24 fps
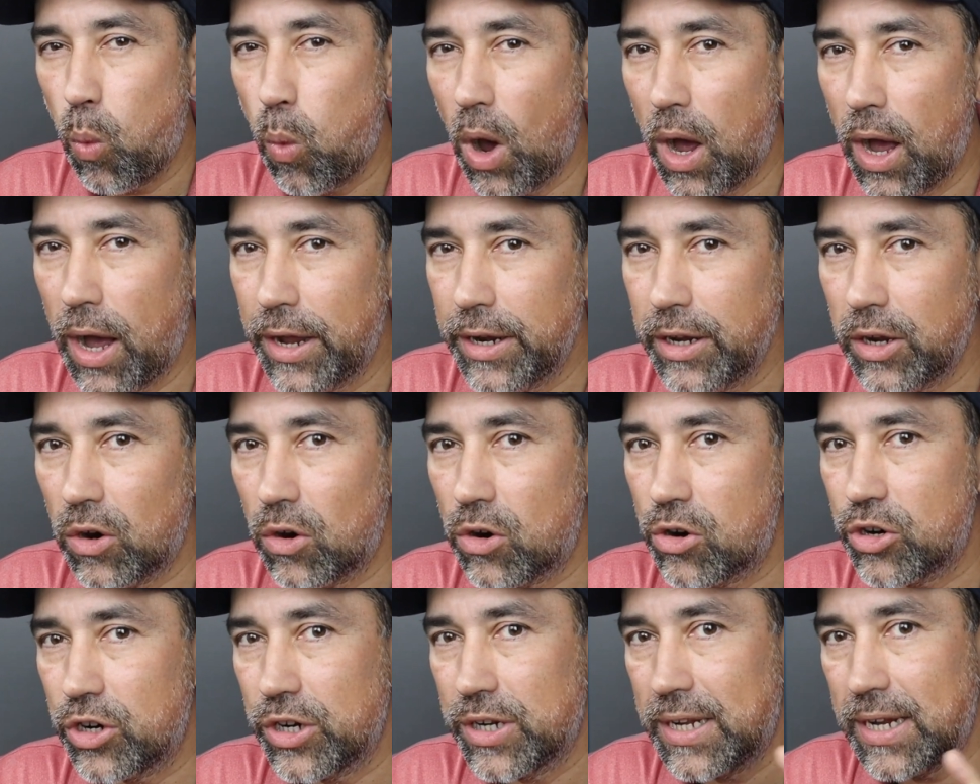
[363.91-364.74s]
one
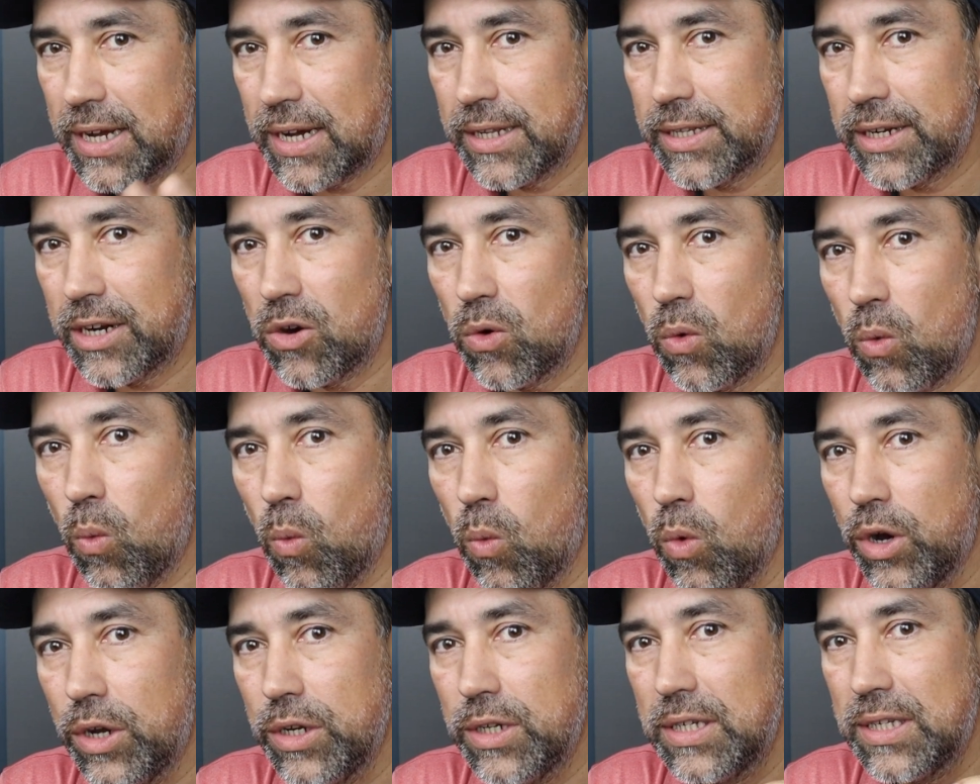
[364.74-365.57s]
or another
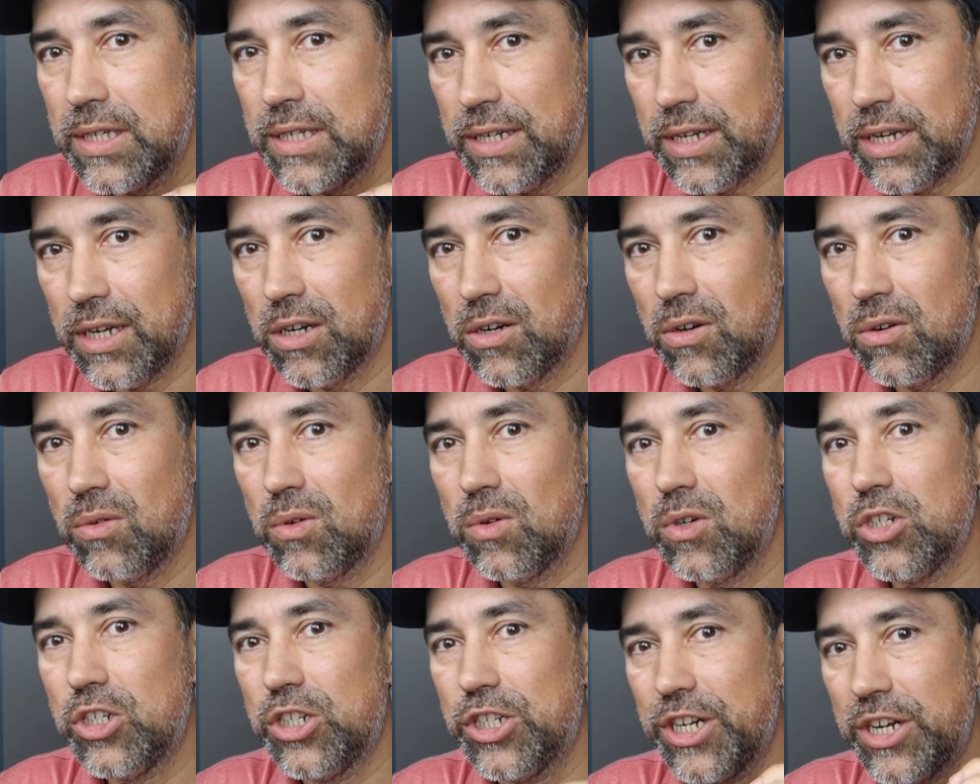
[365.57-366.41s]
would
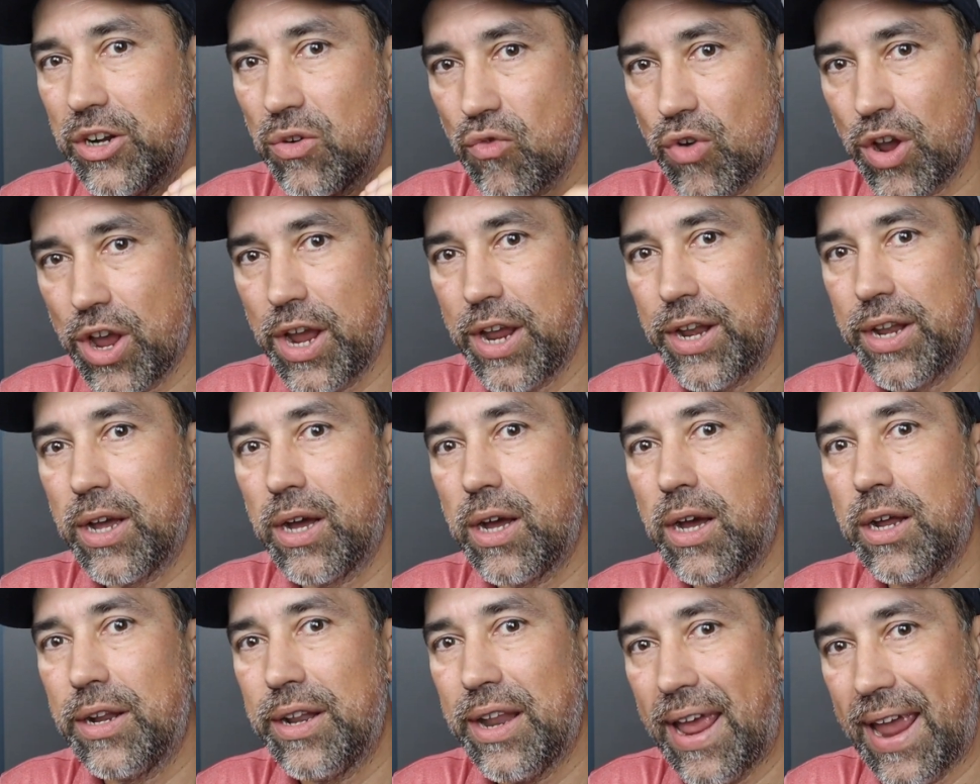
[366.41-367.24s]
still generate
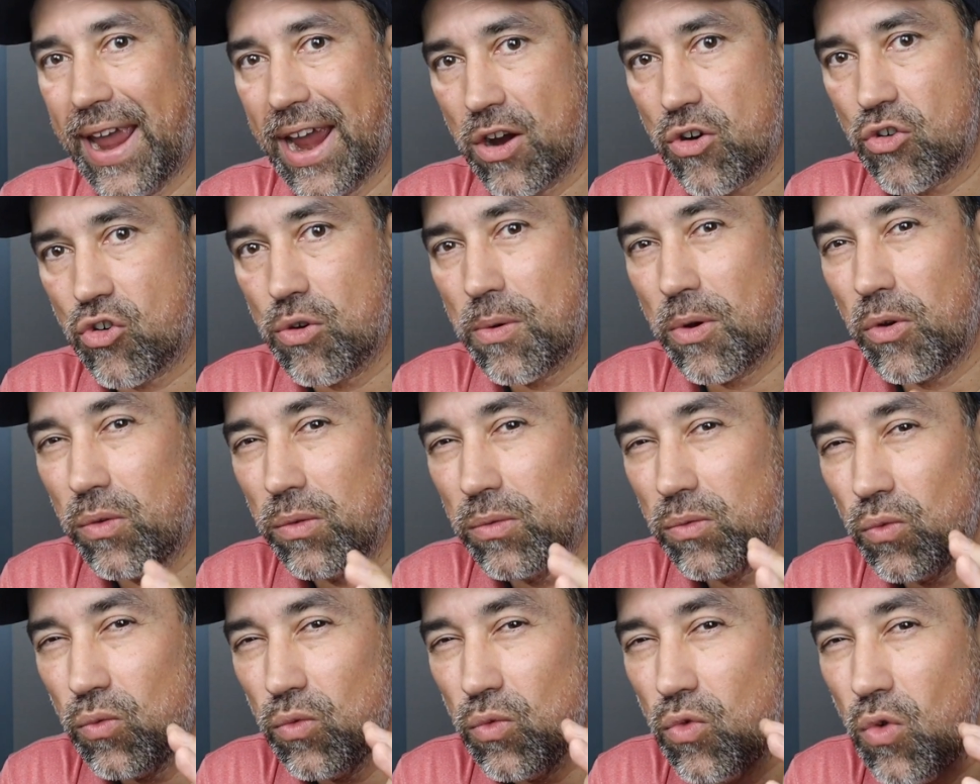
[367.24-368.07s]
an error
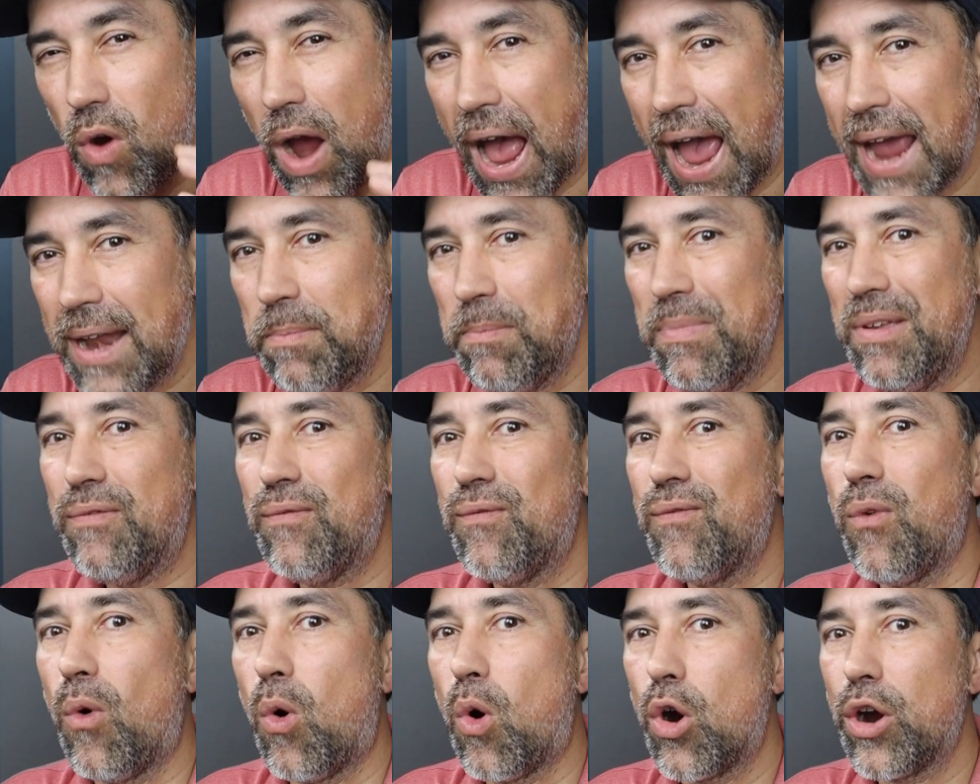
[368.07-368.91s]
right
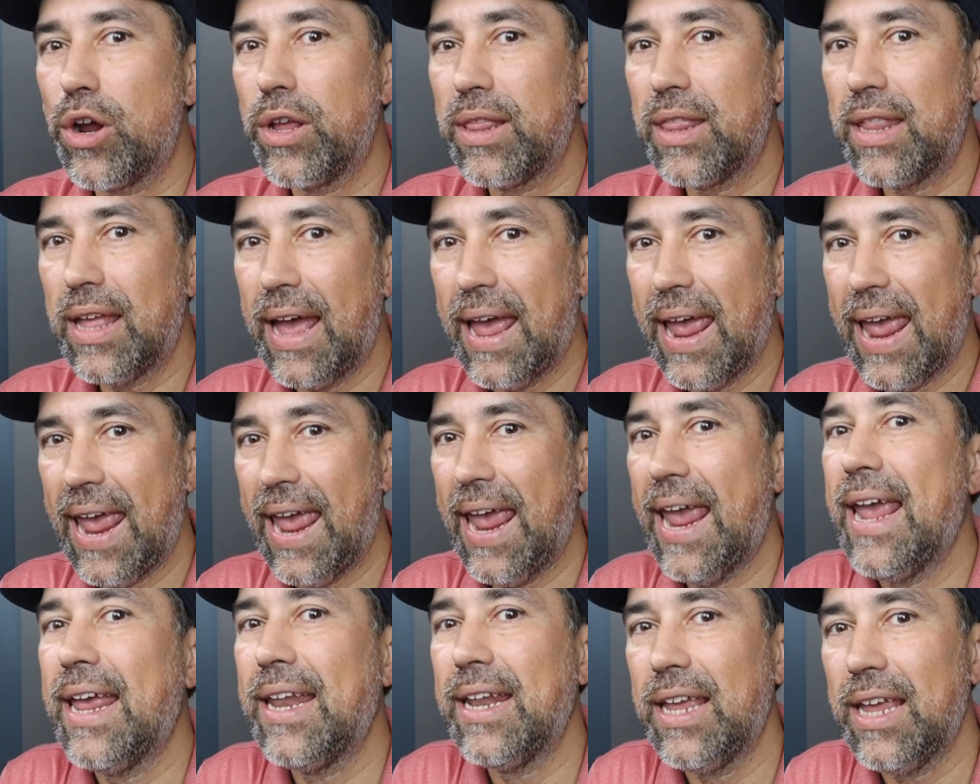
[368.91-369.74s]
before the
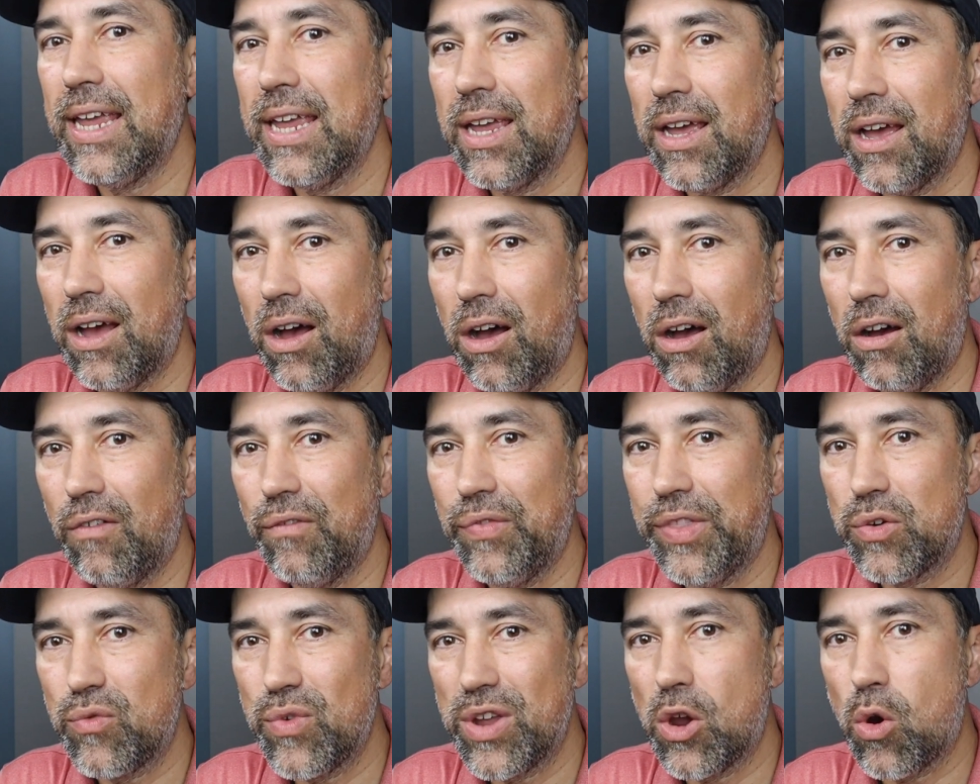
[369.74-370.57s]
ending
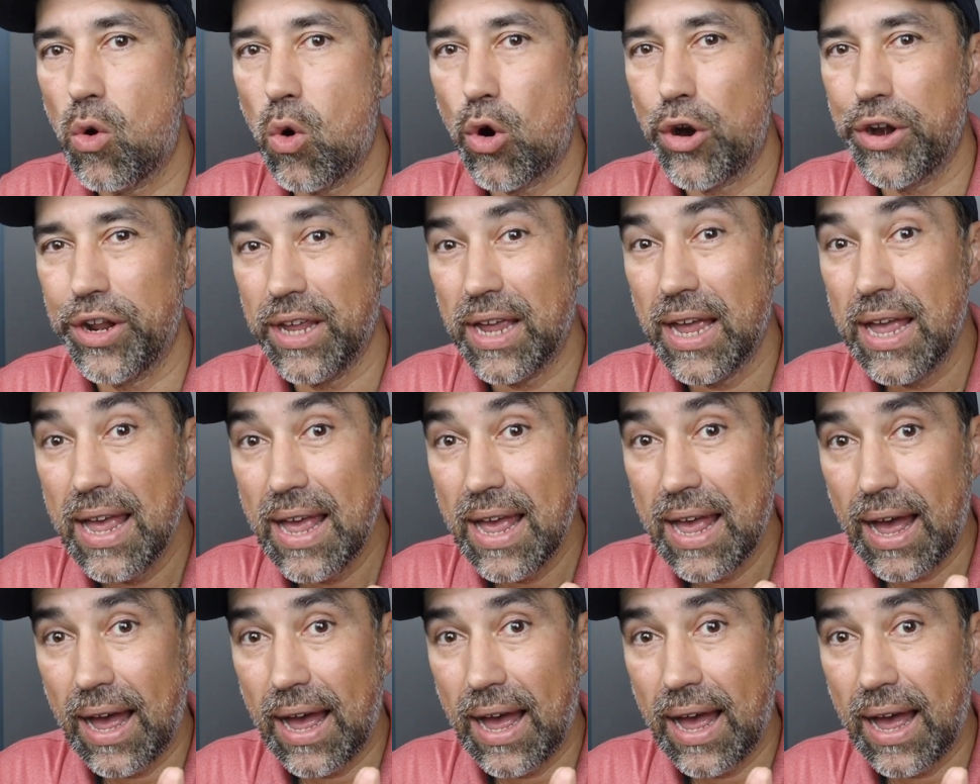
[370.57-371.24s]
of the recording.